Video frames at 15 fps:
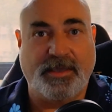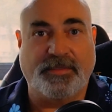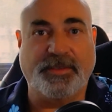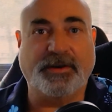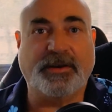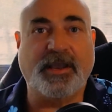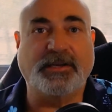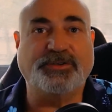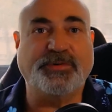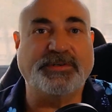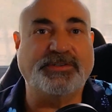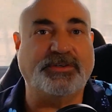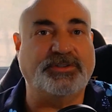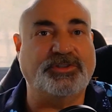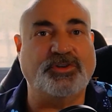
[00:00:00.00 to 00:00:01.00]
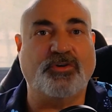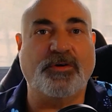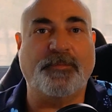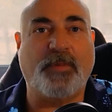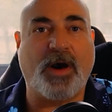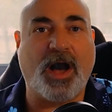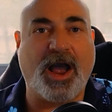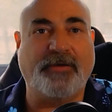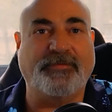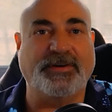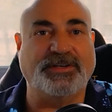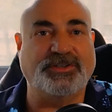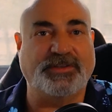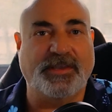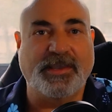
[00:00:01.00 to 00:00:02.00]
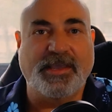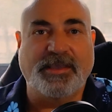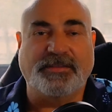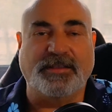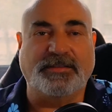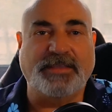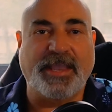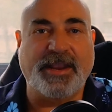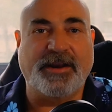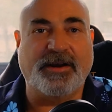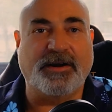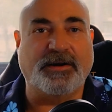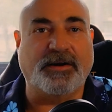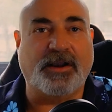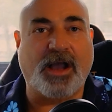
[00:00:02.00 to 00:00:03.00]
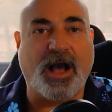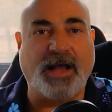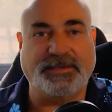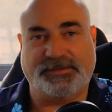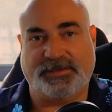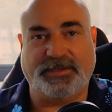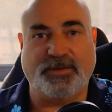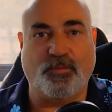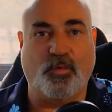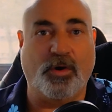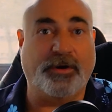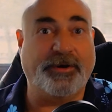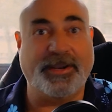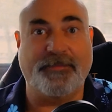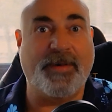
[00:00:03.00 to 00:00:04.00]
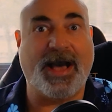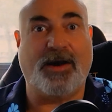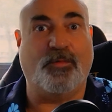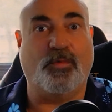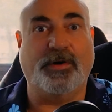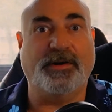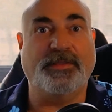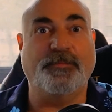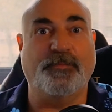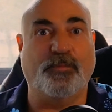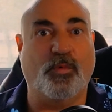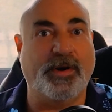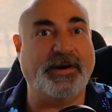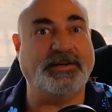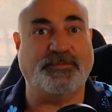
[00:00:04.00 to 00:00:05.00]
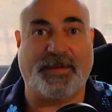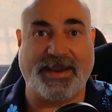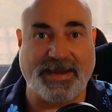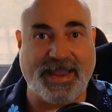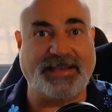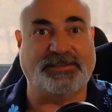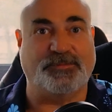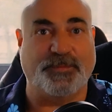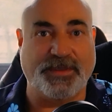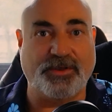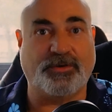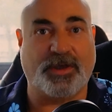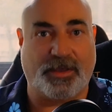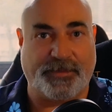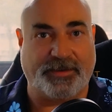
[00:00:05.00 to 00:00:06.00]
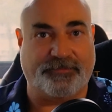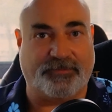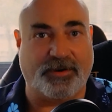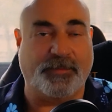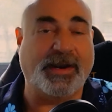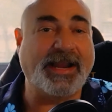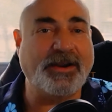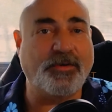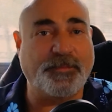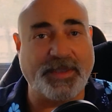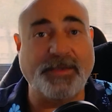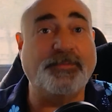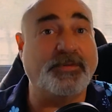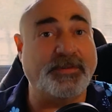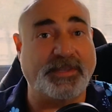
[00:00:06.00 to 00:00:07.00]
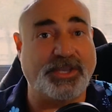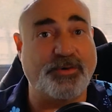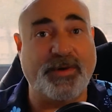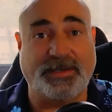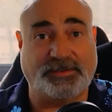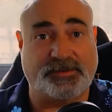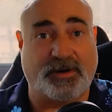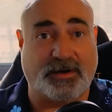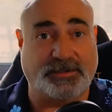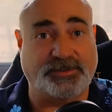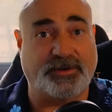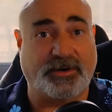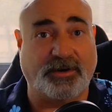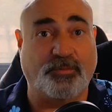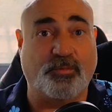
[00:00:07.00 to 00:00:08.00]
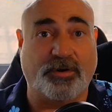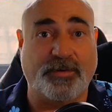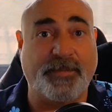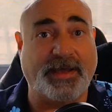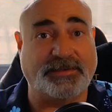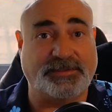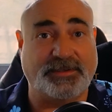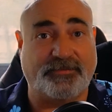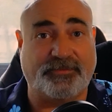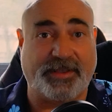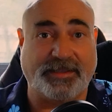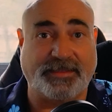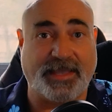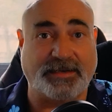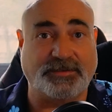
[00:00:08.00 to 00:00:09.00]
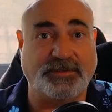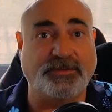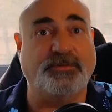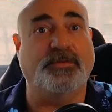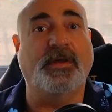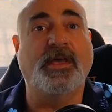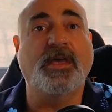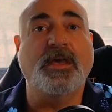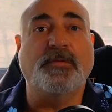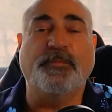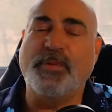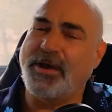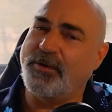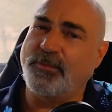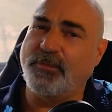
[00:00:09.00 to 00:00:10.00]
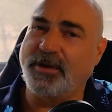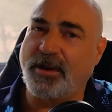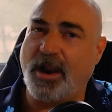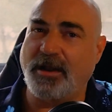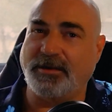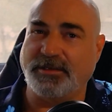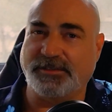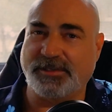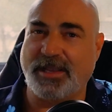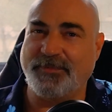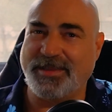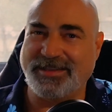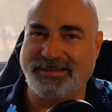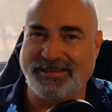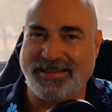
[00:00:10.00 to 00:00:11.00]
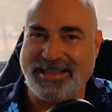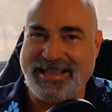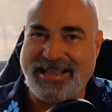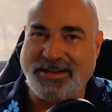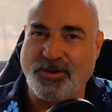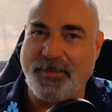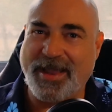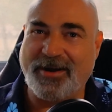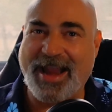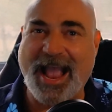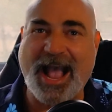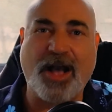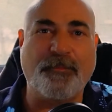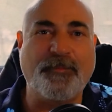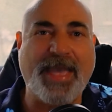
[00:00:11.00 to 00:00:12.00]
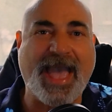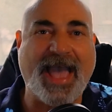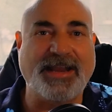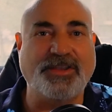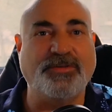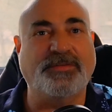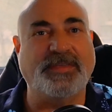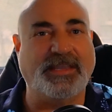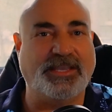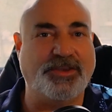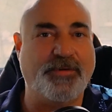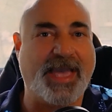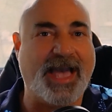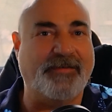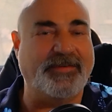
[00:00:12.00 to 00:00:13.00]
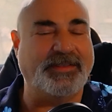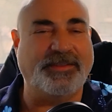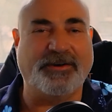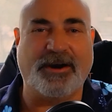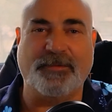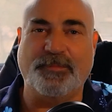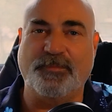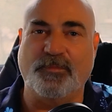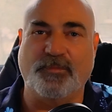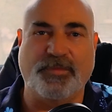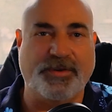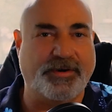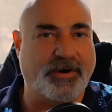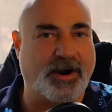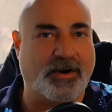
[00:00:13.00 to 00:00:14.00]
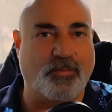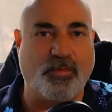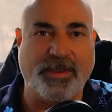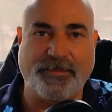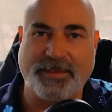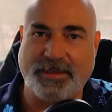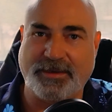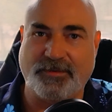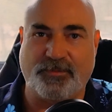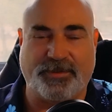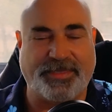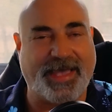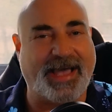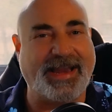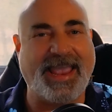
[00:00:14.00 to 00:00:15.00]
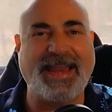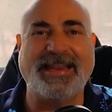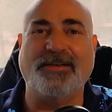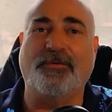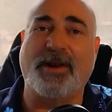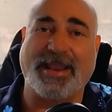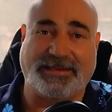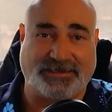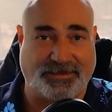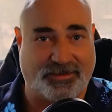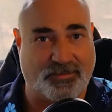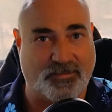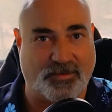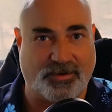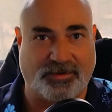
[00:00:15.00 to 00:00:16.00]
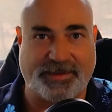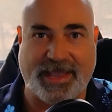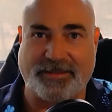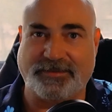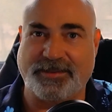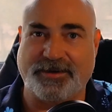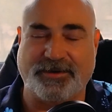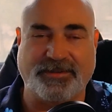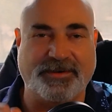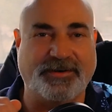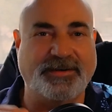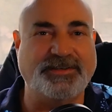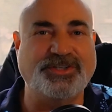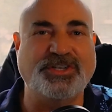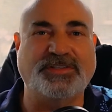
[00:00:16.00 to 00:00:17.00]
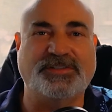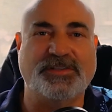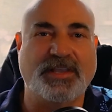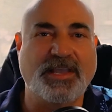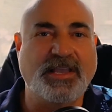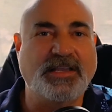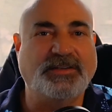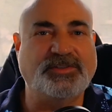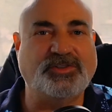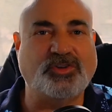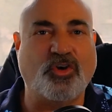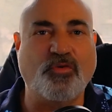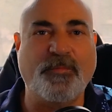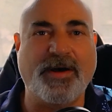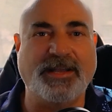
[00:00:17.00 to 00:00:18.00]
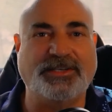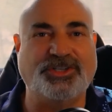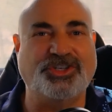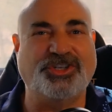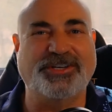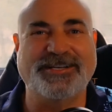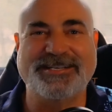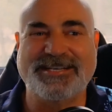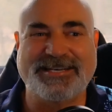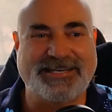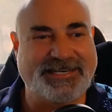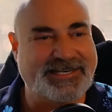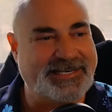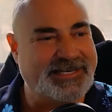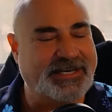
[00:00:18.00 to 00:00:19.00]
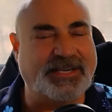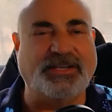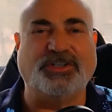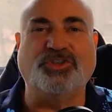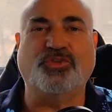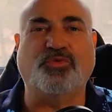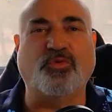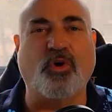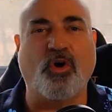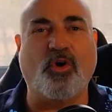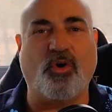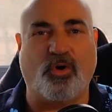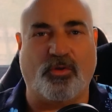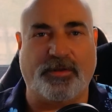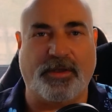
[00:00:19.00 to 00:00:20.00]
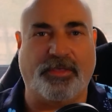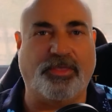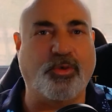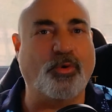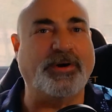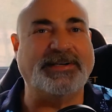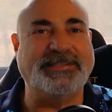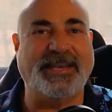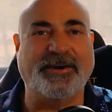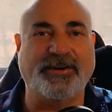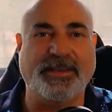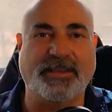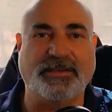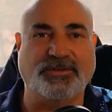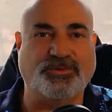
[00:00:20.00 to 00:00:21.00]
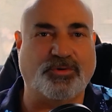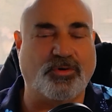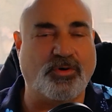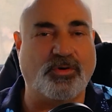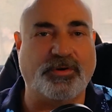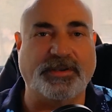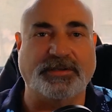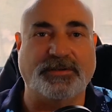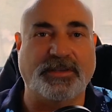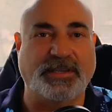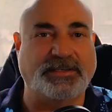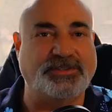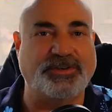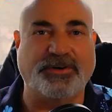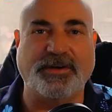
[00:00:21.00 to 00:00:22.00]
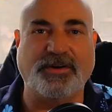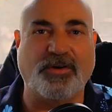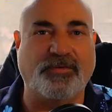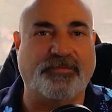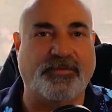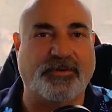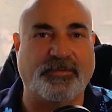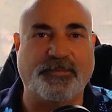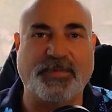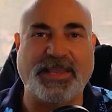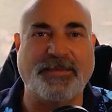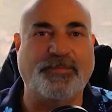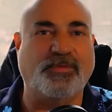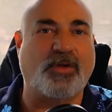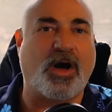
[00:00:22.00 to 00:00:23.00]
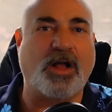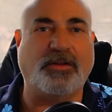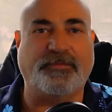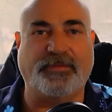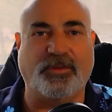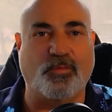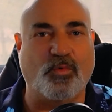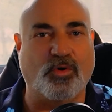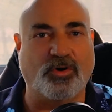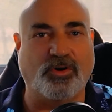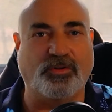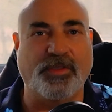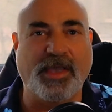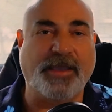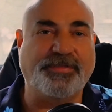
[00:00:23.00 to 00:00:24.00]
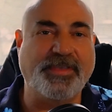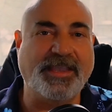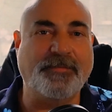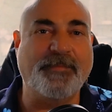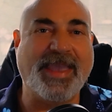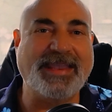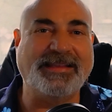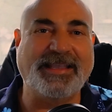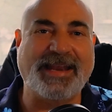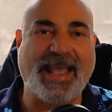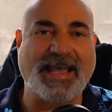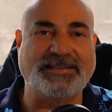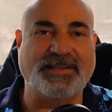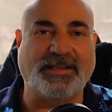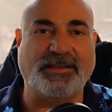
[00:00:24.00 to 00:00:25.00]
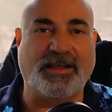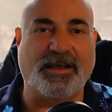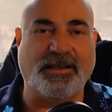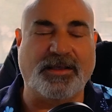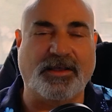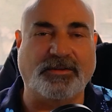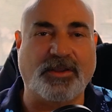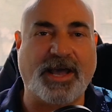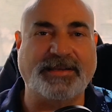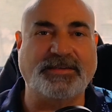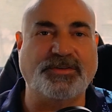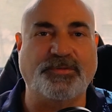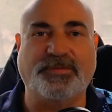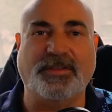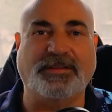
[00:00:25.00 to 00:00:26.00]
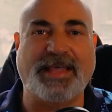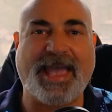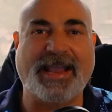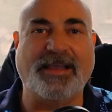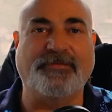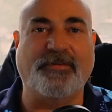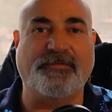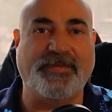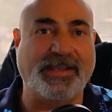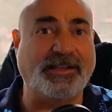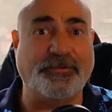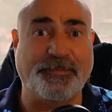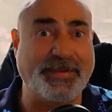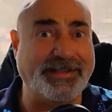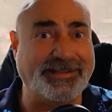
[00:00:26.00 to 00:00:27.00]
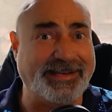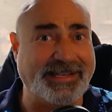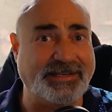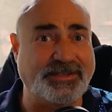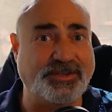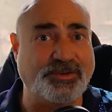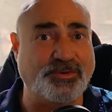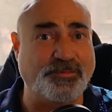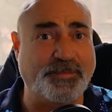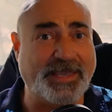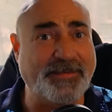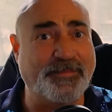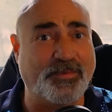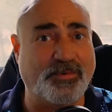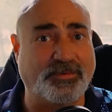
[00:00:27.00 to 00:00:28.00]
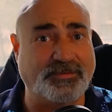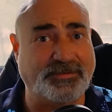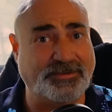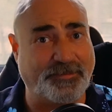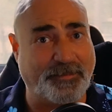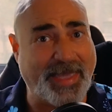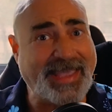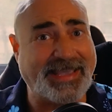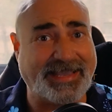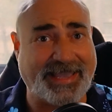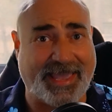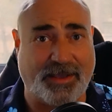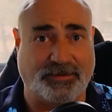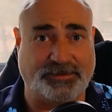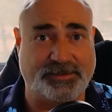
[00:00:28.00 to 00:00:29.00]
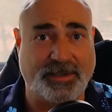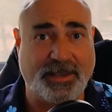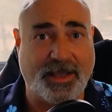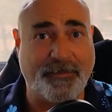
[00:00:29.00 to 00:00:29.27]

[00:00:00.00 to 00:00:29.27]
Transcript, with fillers: Their countries are so impoverished that they are constantly worry about where where's my next meal coming from. And I know people in the US are starting to worry about stuff like that too. But regardless, I mean, no matter how bad you think you have it, there are there are women without any rights in the world out there. There is just so much control, authoritarian control con- exerted over people all over the world. I think mainly it has a, a, a, lot to do with the lack of availability to people to bank accounts.